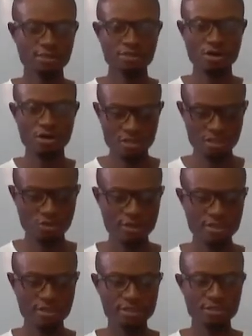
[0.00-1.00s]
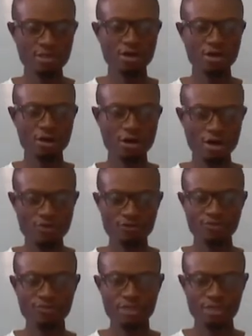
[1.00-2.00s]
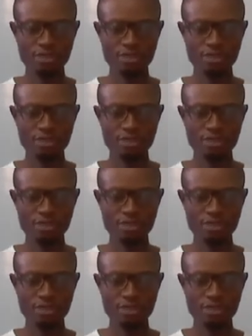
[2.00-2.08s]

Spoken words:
The consequences of